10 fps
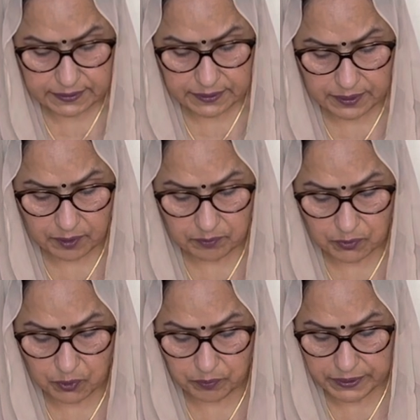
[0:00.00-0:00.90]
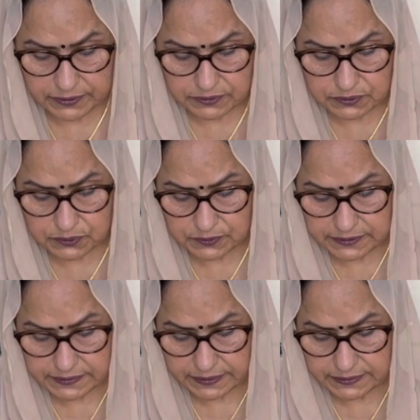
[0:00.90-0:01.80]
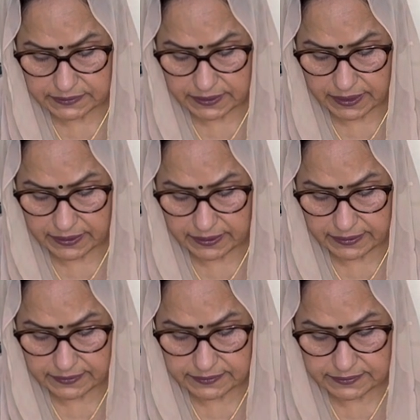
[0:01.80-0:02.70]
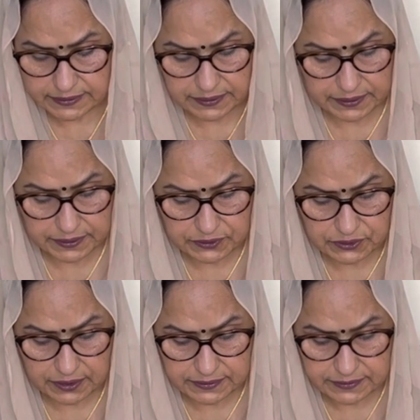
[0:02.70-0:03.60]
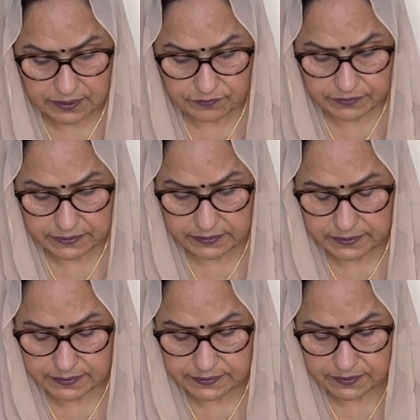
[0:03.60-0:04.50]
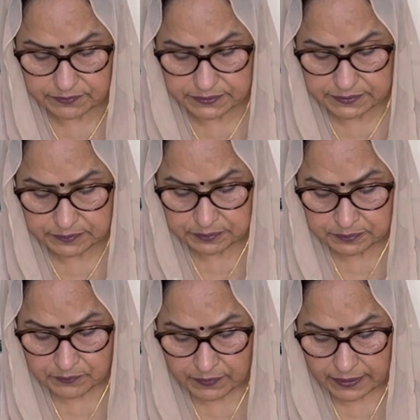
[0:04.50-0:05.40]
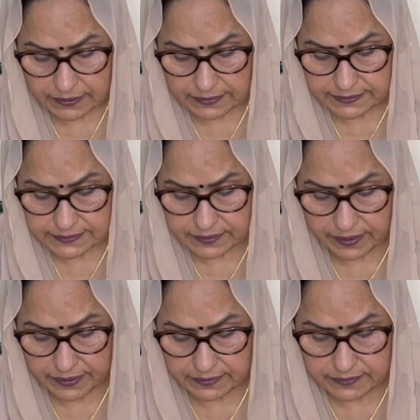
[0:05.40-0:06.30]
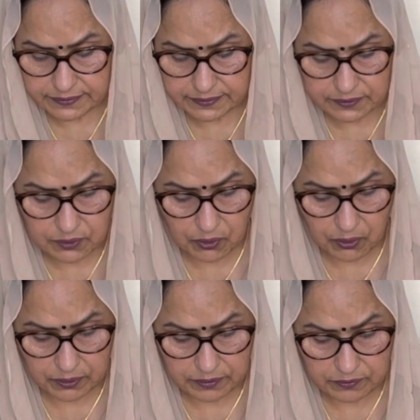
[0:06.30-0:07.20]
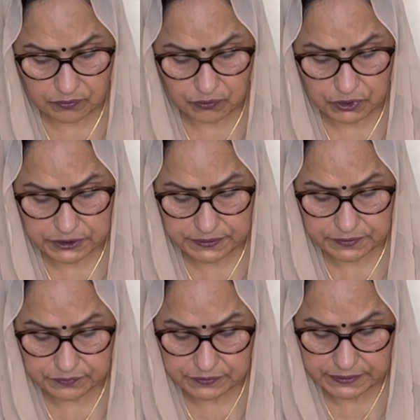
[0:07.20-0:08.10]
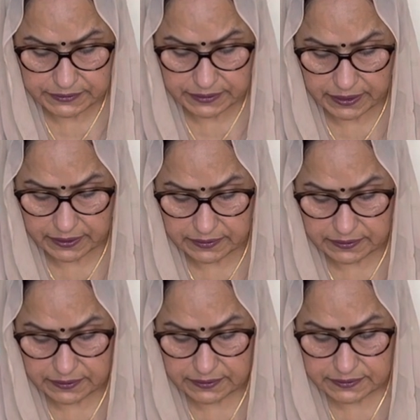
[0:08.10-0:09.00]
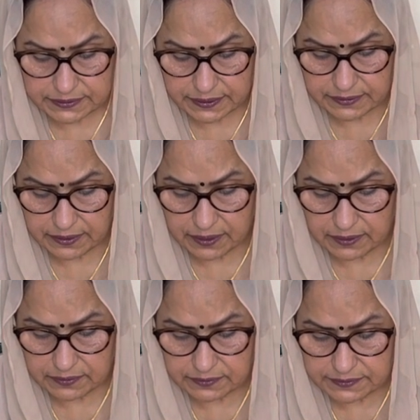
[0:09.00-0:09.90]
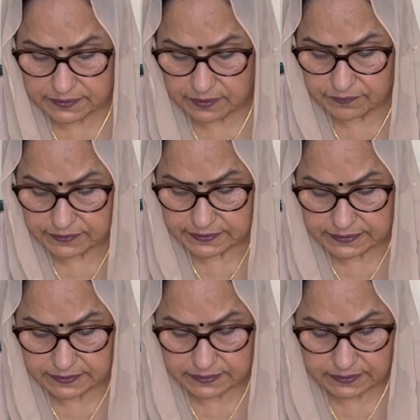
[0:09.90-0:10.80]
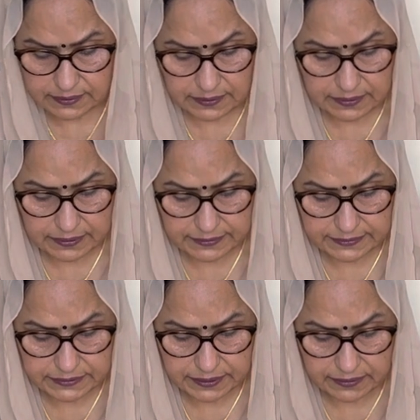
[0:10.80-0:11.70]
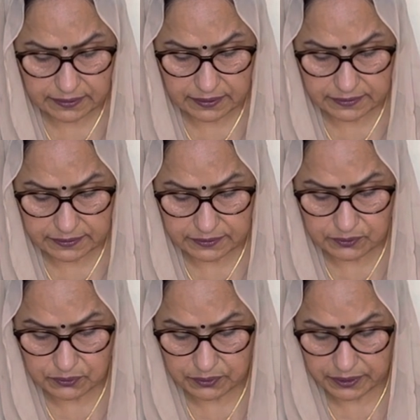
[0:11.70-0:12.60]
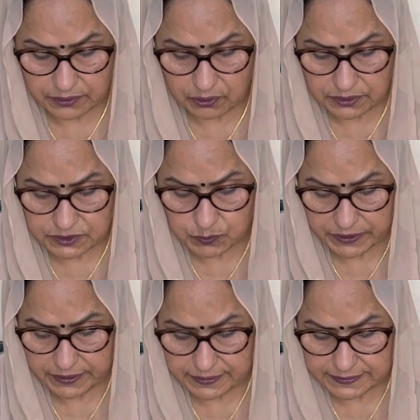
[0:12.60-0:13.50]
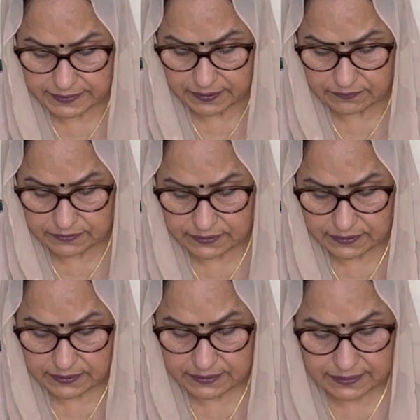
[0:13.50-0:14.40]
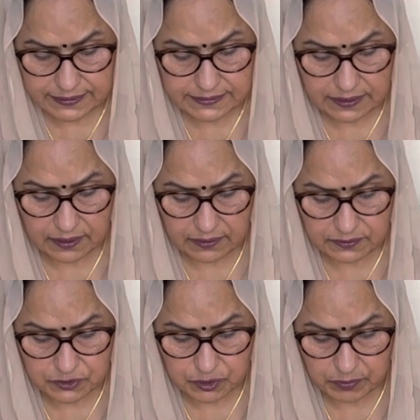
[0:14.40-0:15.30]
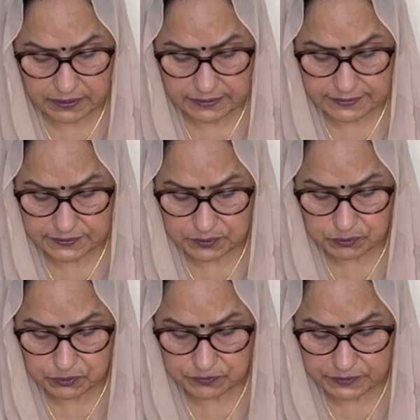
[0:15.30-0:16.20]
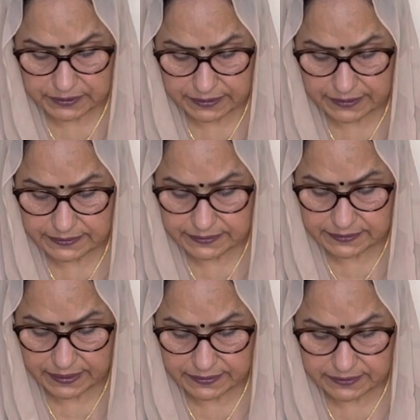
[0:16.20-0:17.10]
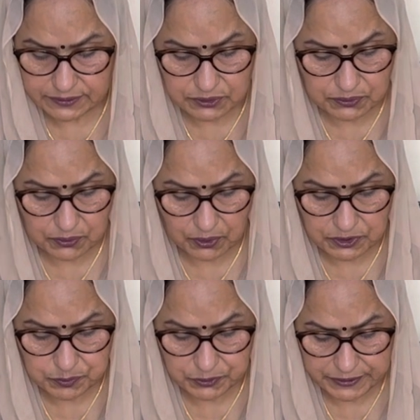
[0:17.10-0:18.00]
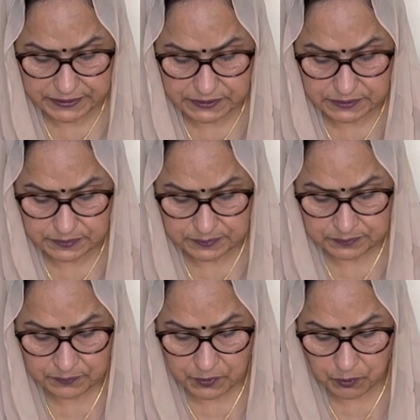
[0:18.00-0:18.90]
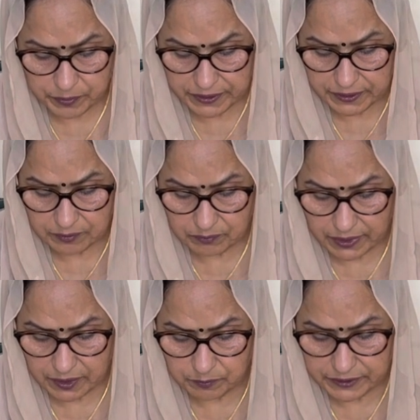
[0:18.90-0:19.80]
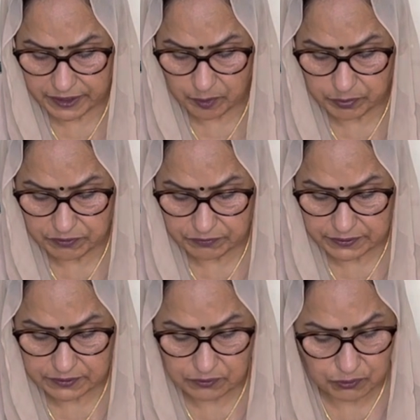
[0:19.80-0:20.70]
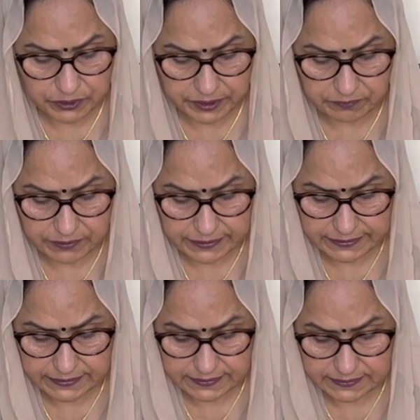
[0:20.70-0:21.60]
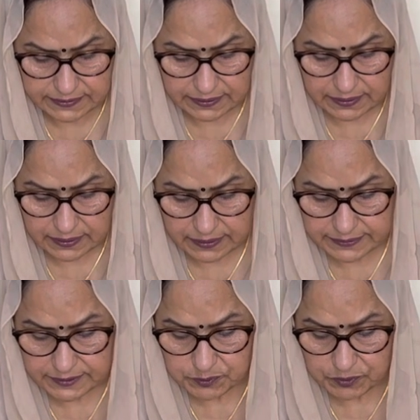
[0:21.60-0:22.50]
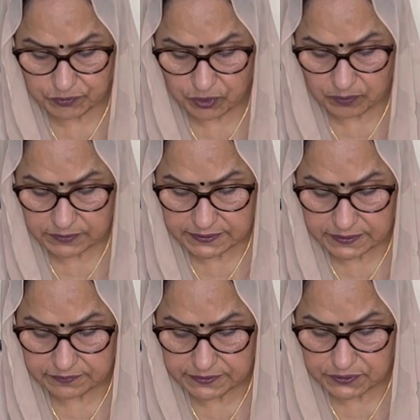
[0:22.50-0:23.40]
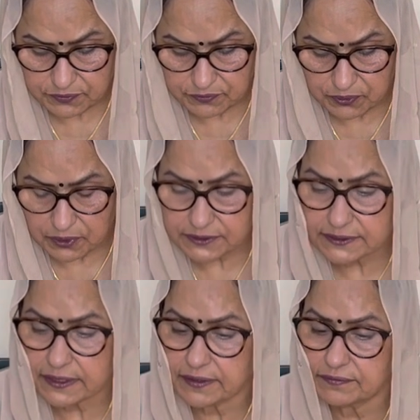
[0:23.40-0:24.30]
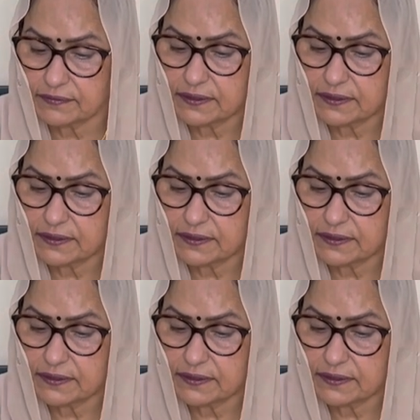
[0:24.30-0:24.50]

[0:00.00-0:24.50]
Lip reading: Come, O mate, to the saints and let us engage ourselves in their service. Let us grind their corn, wash their feet and shed our self-conceit. Let us shed our ego and not display ourselves. Thus our trouble is removed. Let us get into God's protection, obey him and be happy with whatever he does. Let us perform the service of God's slave.